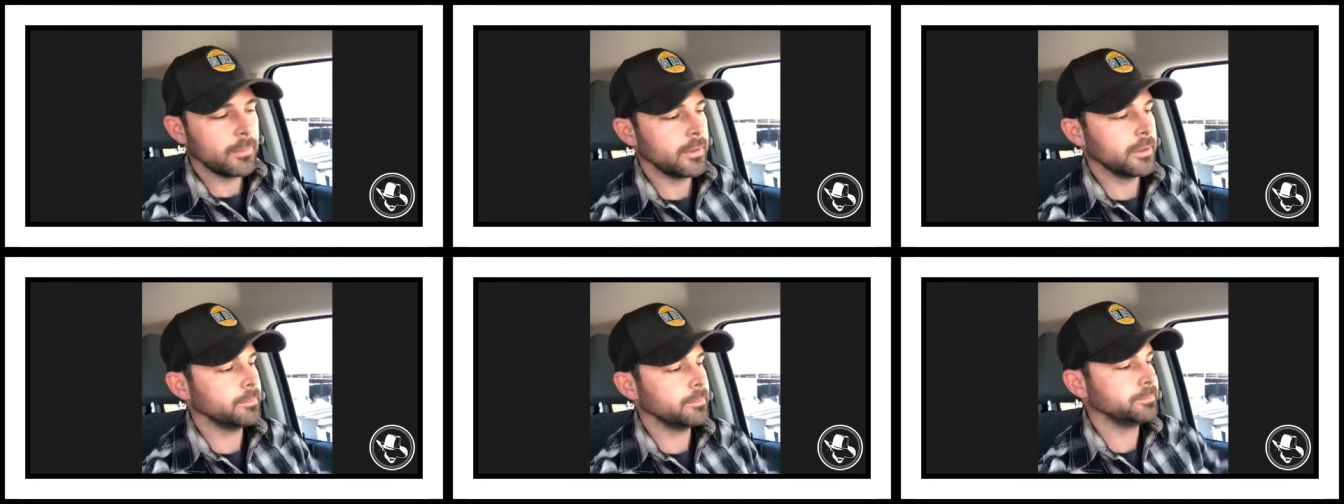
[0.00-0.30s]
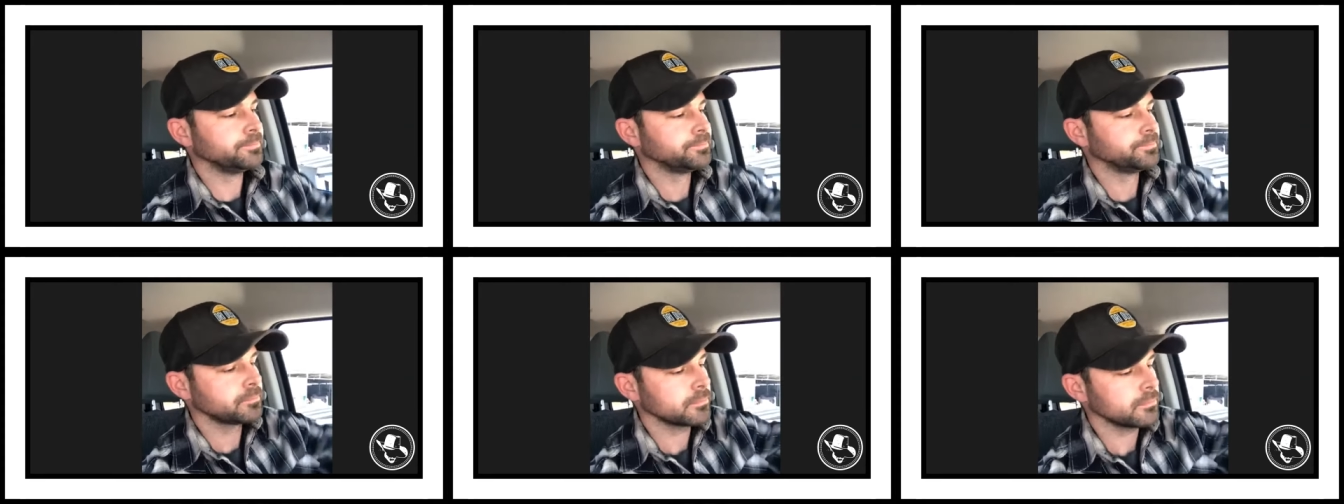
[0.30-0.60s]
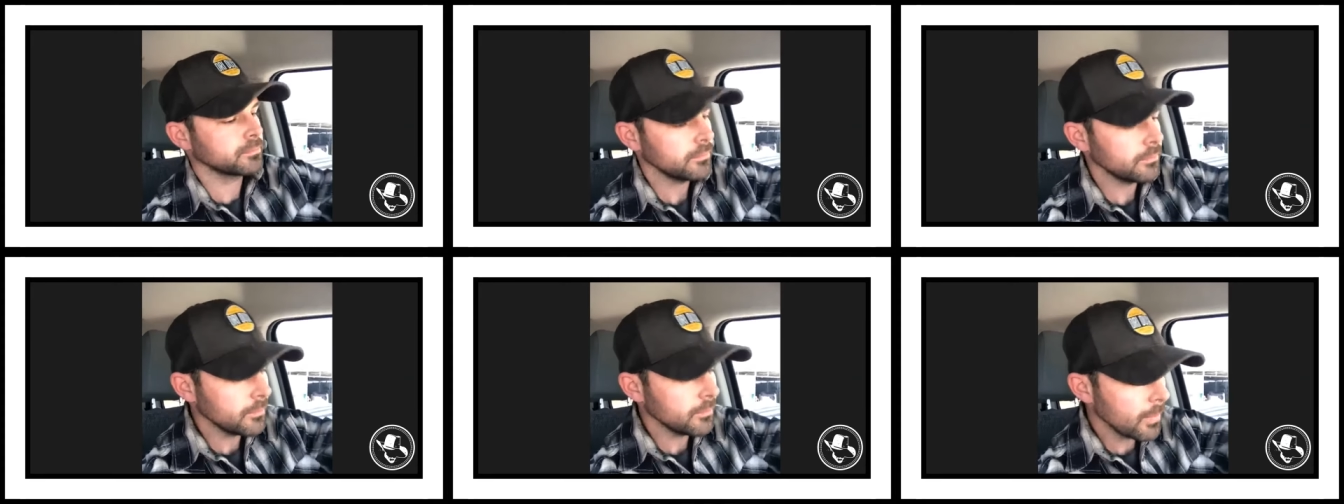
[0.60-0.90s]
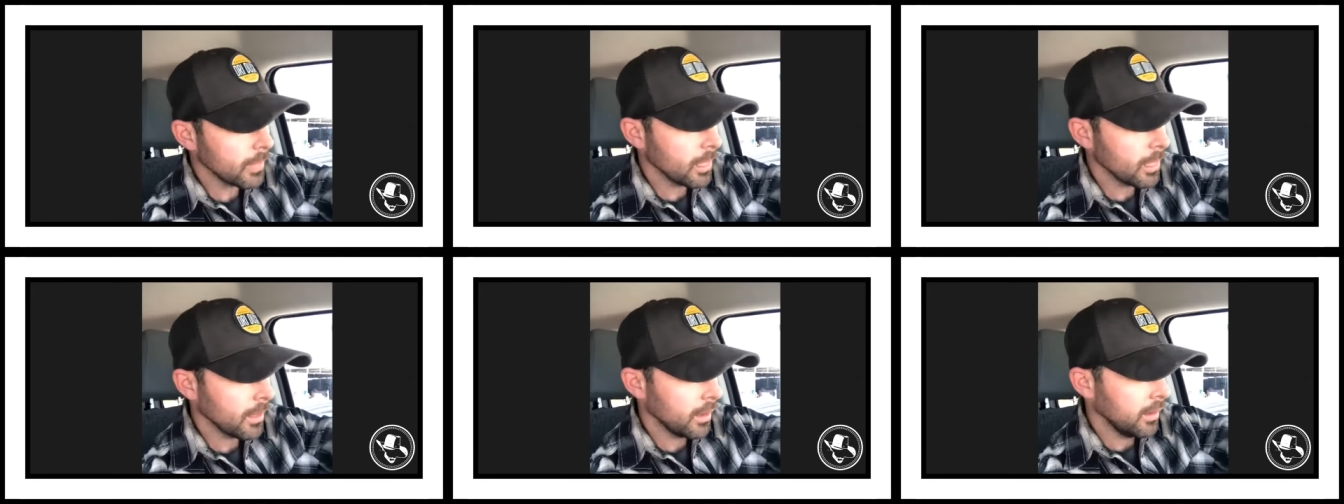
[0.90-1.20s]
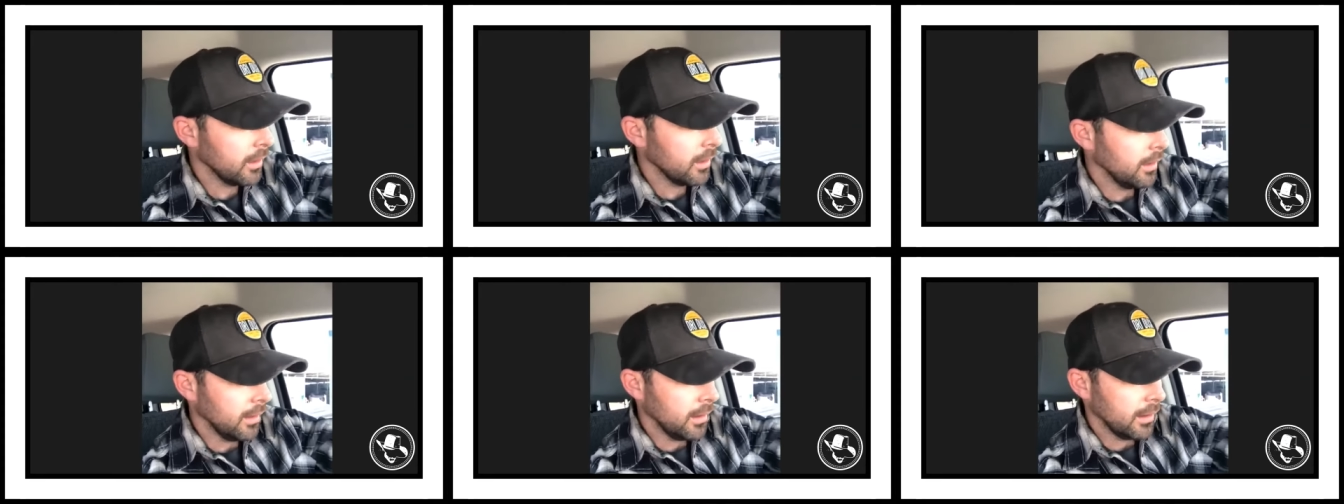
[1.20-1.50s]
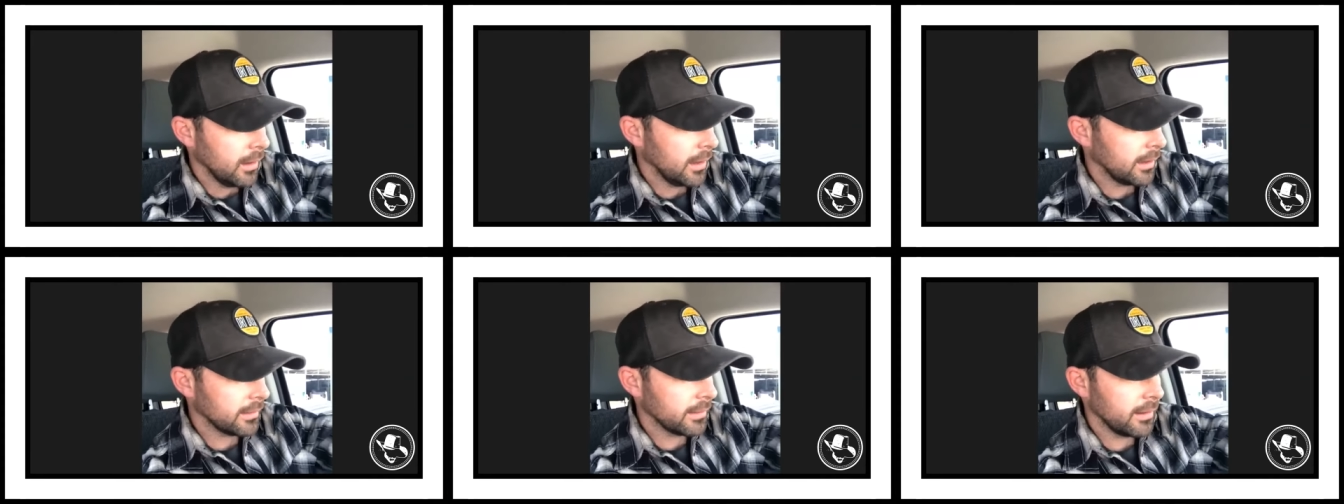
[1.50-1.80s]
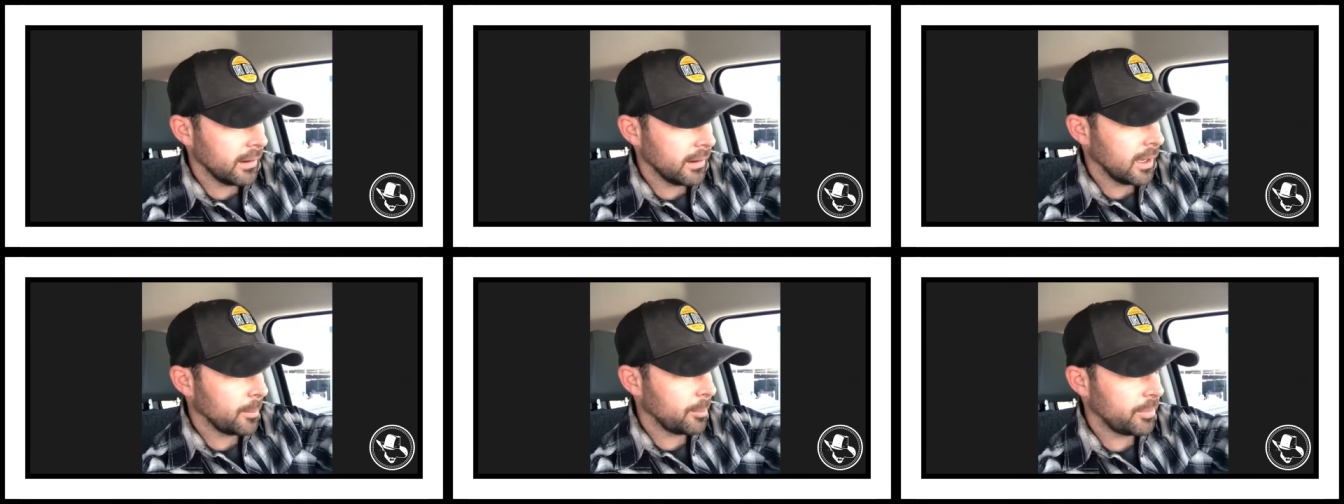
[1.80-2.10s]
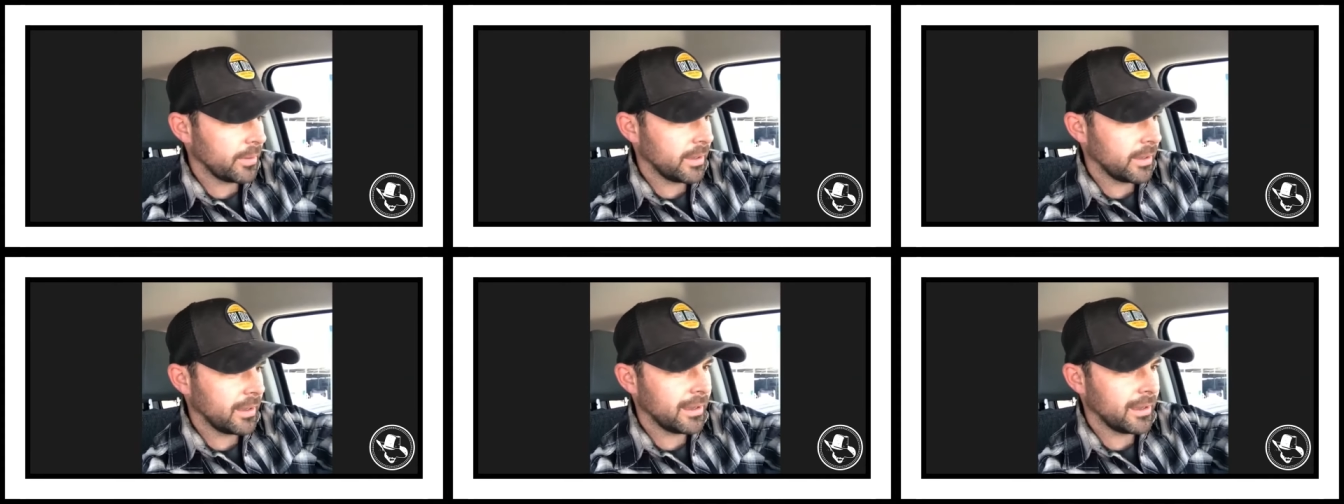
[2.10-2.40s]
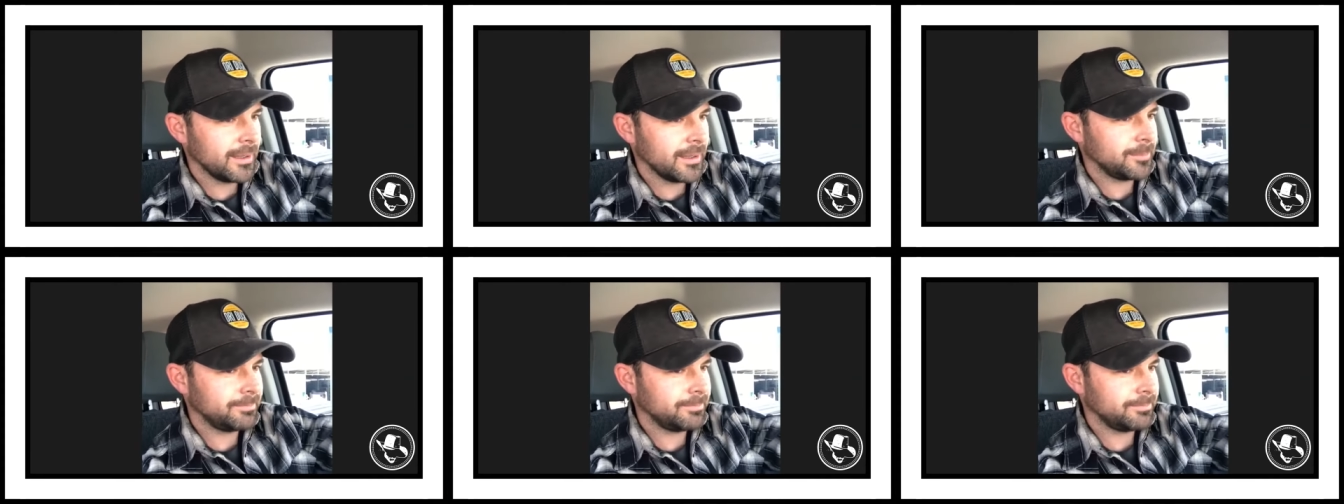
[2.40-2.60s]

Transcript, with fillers: And ended up uh,